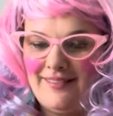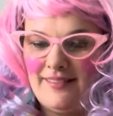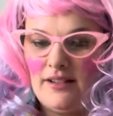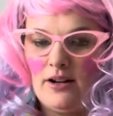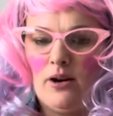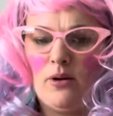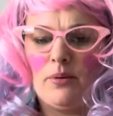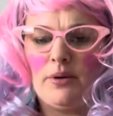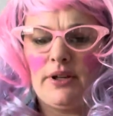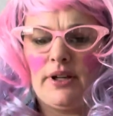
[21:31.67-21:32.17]

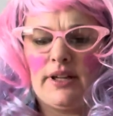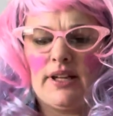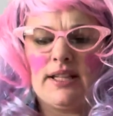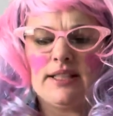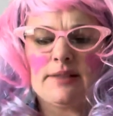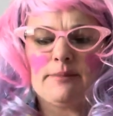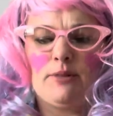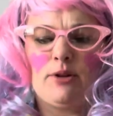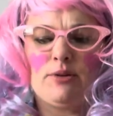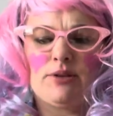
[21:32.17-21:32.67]
Oh, well, I
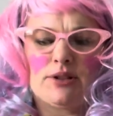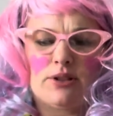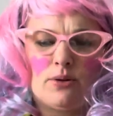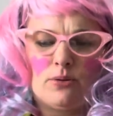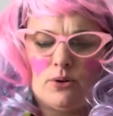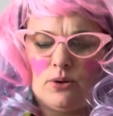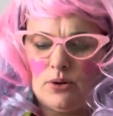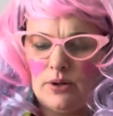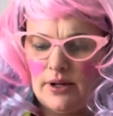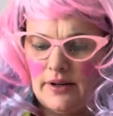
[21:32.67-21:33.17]
guess moose
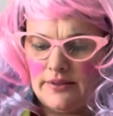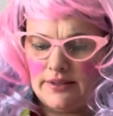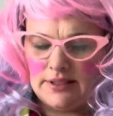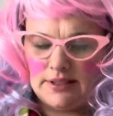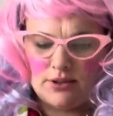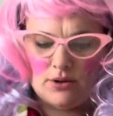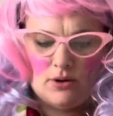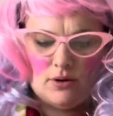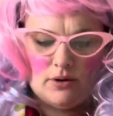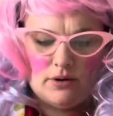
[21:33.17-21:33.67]
don't cook on the
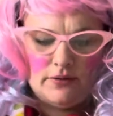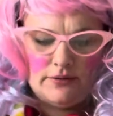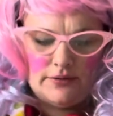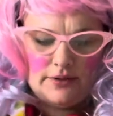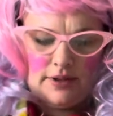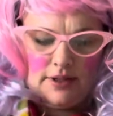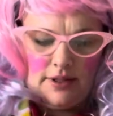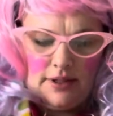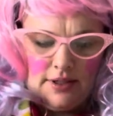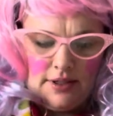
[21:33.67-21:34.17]
stove.
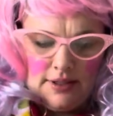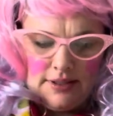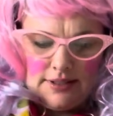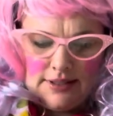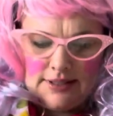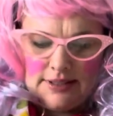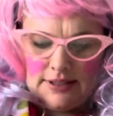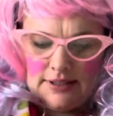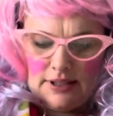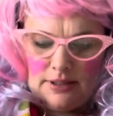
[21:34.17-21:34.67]

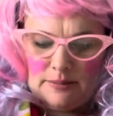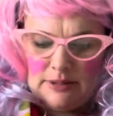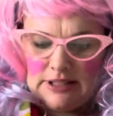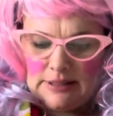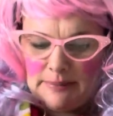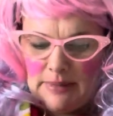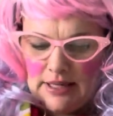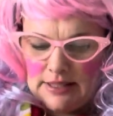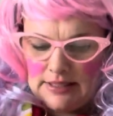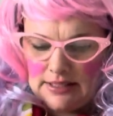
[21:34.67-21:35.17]
Silly Miss
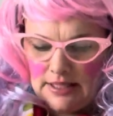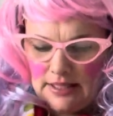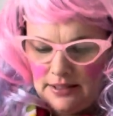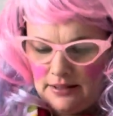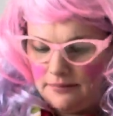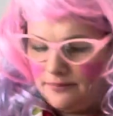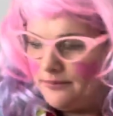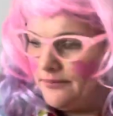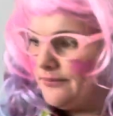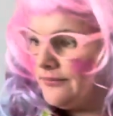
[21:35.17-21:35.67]
Messy.
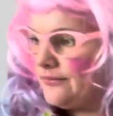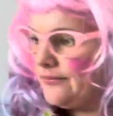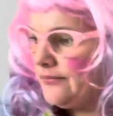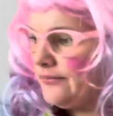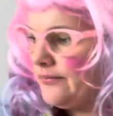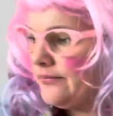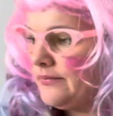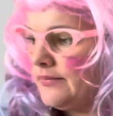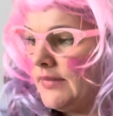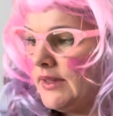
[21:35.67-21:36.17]

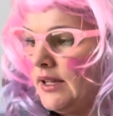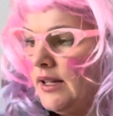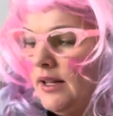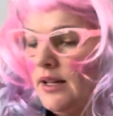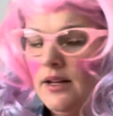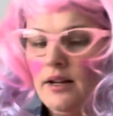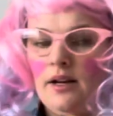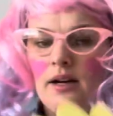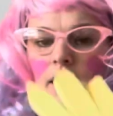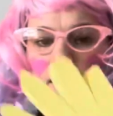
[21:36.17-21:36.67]

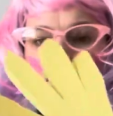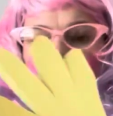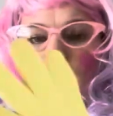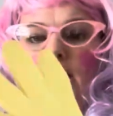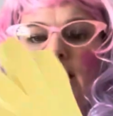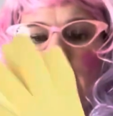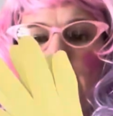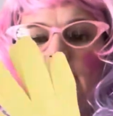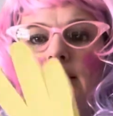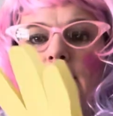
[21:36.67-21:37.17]
All
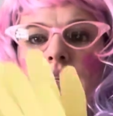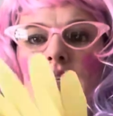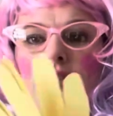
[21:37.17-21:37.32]
right.